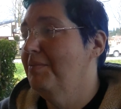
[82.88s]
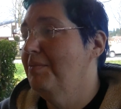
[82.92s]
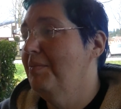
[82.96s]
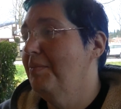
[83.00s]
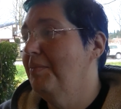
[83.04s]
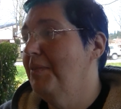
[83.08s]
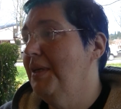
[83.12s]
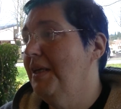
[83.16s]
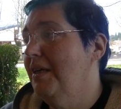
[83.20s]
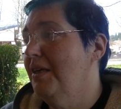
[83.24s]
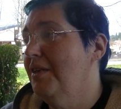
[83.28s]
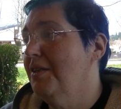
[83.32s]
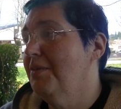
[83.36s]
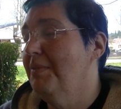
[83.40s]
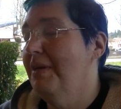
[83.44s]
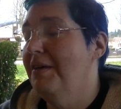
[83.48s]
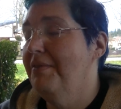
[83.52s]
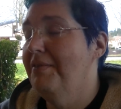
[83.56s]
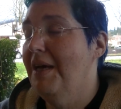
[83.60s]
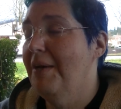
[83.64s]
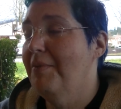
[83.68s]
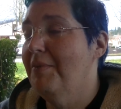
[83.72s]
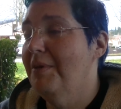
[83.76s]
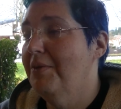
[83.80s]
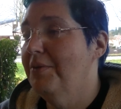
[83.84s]
because my
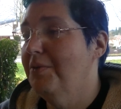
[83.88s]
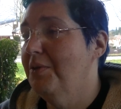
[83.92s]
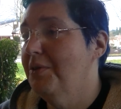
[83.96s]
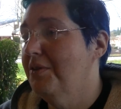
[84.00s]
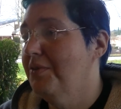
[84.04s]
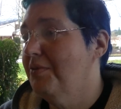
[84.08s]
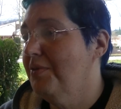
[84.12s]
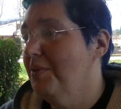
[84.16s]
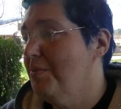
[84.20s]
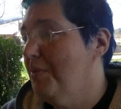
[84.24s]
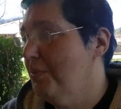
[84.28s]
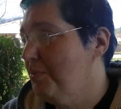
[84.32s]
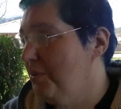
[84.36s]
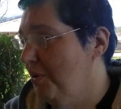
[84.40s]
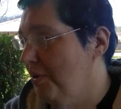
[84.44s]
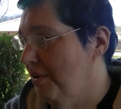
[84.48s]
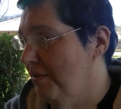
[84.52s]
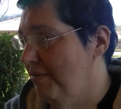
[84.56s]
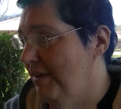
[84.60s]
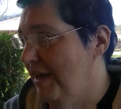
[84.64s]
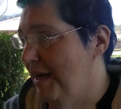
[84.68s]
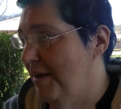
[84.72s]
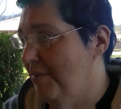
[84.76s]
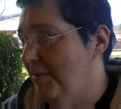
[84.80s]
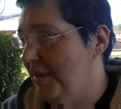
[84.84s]
family was from a poor
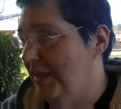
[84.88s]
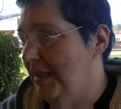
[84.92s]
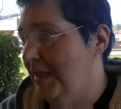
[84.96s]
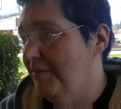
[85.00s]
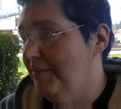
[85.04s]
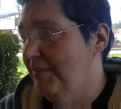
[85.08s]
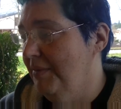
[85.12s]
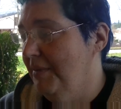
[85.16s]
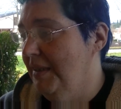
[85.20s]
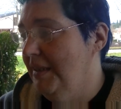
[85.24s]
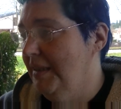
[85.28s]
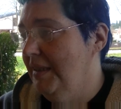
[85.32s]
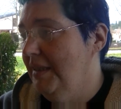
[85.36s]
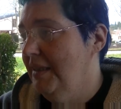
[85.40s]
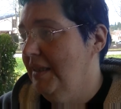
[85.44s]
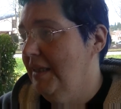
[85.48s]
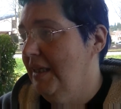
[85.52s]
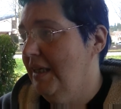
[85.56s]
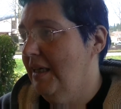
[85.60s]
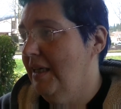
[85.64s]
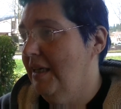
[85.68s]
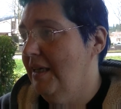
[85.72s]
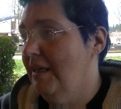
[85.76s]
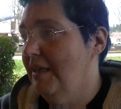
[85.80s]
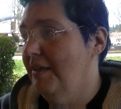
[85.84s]
family,
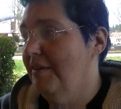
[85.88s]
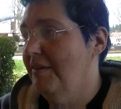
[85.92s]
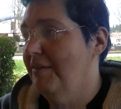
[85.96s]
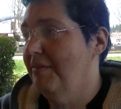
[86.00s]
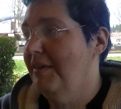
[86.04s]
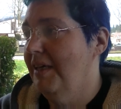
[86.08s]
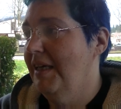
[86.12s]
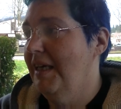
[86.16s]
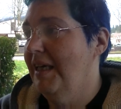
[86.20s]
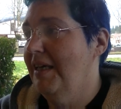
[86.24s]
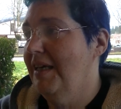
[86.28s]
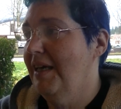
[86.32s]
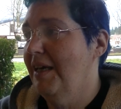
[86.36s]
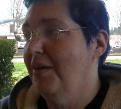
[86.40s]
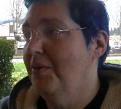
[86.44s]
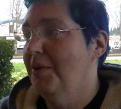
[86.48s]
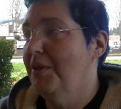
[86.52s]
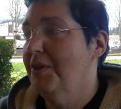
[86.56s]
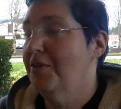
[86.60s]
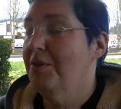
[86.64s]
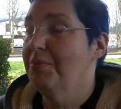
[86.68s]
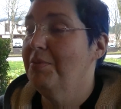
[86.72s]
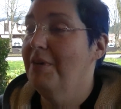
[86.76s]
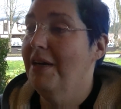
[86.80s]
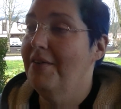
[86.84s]
and I went
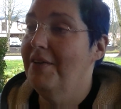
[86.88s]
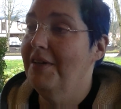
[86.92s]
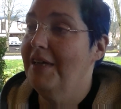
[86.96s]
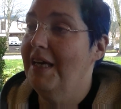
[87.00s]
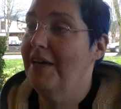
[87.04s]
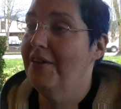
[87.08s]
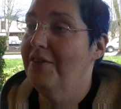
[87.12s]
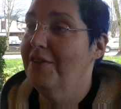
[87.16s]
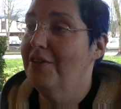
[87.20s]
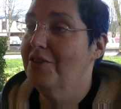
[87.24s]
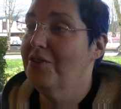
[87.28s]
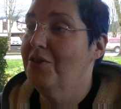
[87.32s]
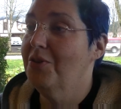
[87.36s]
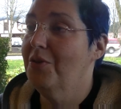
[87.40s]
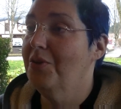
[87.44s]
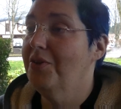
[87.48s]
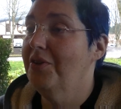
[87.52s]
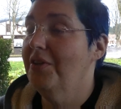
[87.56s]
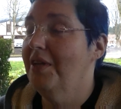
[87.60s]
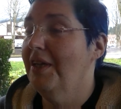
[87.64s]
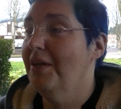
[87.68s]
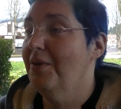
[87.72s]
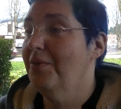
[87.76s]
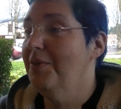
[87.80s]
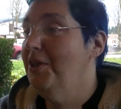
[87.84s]
to private Catholic school with a
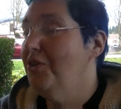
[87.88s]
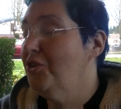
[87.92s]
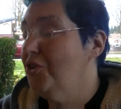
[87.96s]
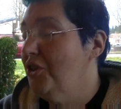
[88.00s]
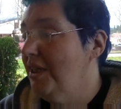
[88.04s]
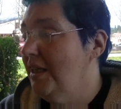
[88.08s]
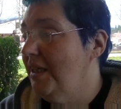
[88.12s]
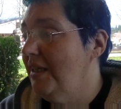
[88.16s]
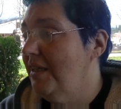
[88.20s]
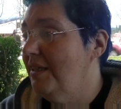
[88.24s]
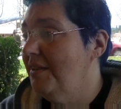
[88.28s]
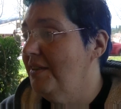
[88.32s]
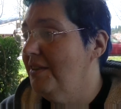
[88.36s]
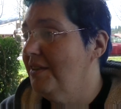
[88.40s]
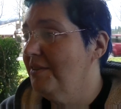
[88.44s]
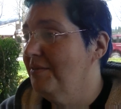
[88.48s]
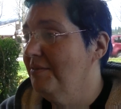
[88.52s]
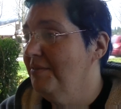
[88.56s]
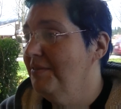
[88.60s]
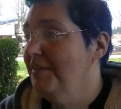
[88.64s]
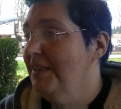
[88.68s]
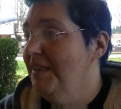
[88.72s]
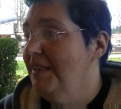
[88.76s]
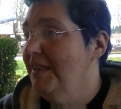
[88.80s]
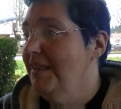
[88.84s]
lot of rich
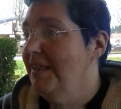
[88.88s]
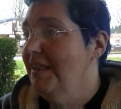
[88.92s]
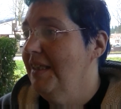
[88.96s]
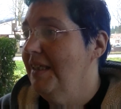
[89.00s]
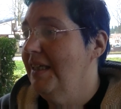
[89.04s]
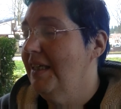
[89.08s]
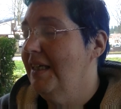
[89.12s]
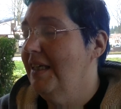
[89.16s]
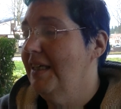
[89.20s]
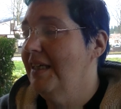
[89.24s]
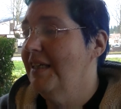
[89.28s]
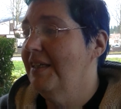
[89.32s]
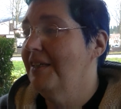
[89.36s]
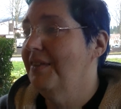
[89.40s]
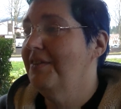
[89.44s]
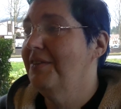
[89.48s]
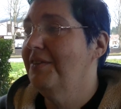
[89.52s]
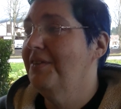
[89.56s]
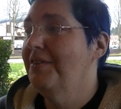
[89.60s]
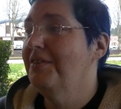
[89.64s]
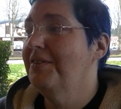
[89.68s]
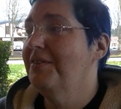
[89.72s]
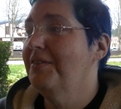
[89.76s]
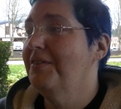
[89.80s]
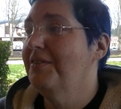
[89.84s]
kids.
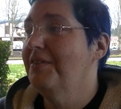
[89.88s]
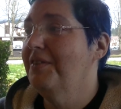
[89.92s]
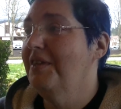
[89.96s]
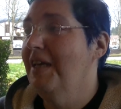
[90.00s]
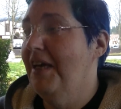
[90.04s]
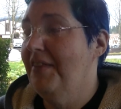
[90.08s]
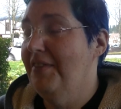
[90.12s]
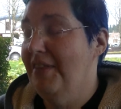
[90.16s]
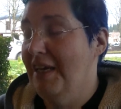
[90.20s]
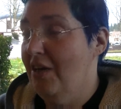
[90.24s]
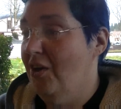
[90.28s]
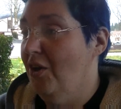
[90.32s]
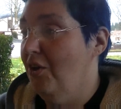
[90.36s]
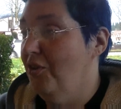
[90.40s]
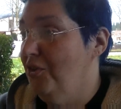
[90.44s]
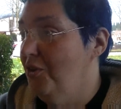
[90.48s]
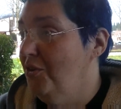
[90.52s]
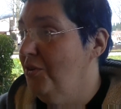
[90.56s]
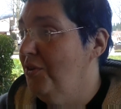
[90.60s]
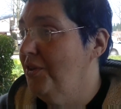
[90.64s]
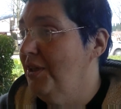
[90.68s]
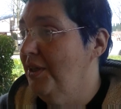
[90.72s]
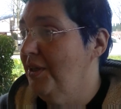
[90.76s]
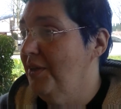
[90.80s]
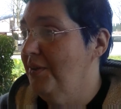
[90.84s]
And they all knew
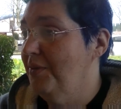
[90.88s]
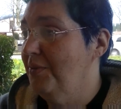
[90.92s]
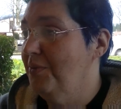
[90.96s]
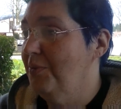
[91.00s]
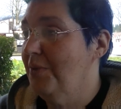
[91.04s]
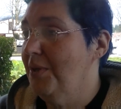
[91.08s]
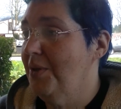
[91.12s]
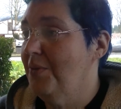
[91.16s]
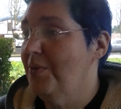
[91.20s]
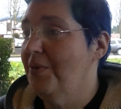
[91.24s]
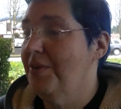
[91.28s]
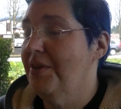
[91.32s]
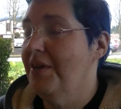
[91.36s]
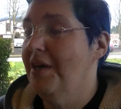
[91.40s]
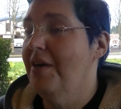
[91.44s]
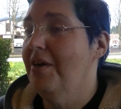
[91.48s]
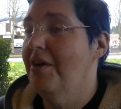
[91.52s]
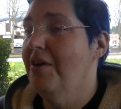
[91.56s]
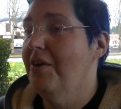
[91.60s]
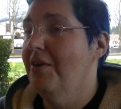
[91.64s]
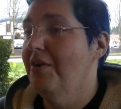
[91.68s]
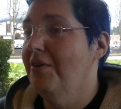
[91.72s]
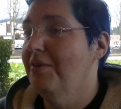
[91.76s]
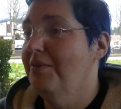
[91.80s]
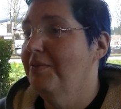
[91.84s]
that we were
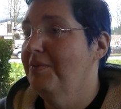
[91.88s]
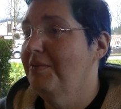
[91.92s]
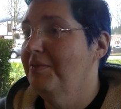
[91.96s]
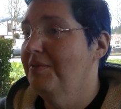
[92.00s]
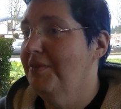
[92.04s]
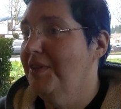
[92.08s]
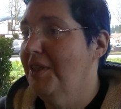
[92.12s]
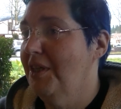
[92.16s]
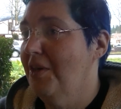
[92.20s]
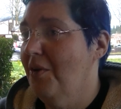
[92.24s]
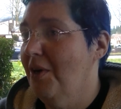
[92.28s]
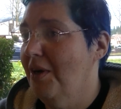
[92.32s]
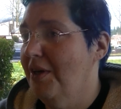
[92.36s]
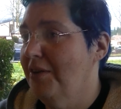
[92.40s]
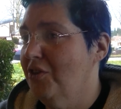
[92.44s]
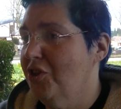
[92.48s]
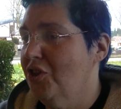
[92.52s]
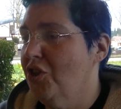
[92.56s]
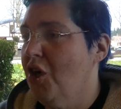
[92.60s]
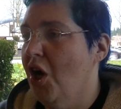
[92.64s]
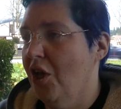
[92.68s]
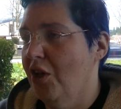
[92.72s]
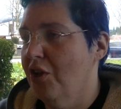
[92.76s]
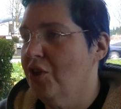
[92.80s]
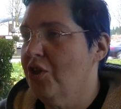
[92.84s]
there, on
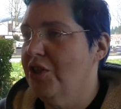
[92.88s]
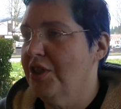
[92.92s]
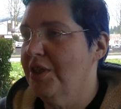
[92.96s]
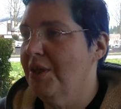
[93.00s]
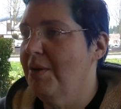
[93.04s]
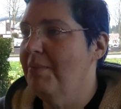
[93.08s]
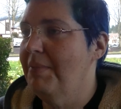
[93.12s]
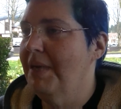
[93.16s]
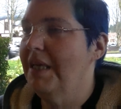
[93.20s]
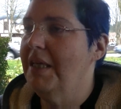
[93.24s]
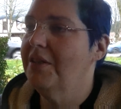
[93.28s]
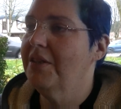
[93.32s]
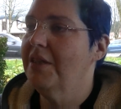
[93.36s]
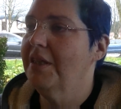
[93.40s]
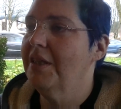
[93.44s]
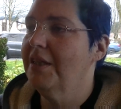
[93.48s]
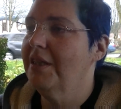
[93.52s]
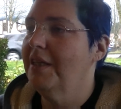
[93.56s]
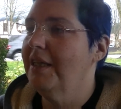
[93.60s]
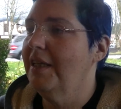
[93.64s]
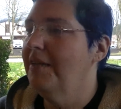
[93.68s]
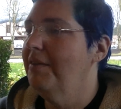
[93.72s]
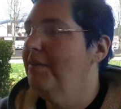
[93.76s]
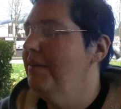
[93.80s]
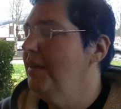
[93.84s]
scholarship,
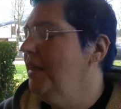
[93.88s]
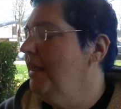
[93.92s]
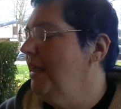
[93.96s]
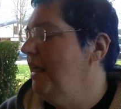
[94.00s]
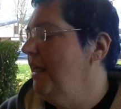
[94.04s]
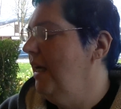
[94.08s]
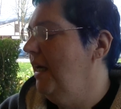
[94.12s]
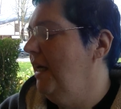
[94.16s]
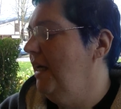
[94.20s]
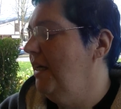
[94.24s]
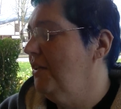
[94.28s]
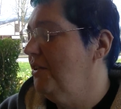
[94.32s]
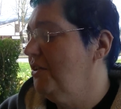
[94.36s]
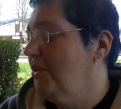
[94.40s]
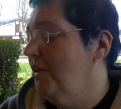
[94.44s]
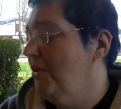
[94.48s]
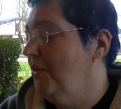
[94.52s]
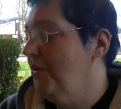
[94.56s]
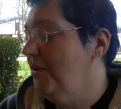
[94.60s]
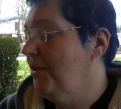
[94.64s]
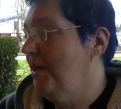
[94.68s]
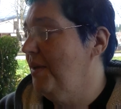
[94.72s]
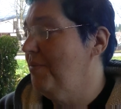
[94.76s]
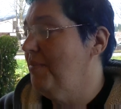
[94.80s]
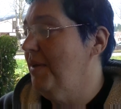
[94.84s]
basically. And so
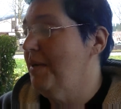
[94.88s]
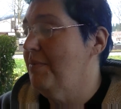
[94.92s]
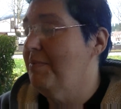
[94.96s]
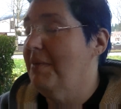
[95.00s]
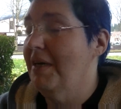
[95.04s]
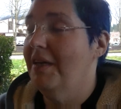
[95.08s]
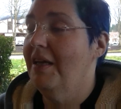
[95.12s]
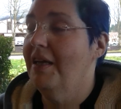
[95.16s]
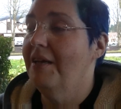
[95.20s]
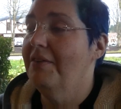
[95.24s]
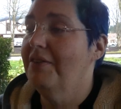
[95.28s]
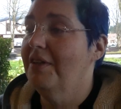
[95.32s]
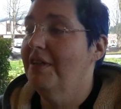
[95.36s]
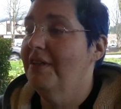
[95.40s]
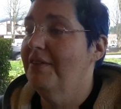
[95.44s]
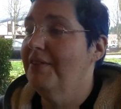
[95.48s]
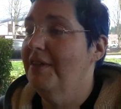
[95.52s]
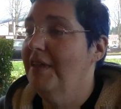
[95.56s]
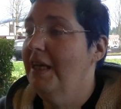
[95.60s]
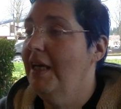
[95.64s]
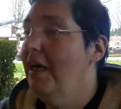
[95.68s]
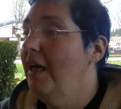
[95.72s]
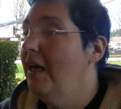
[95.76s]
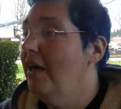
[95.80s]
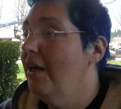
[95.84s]
they made my life a
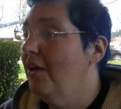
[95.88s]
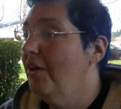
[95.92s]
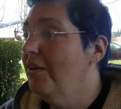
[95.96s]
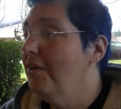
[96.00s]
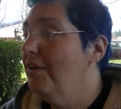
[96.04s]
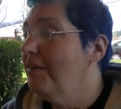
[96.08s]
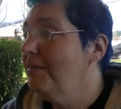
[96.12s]
living hell.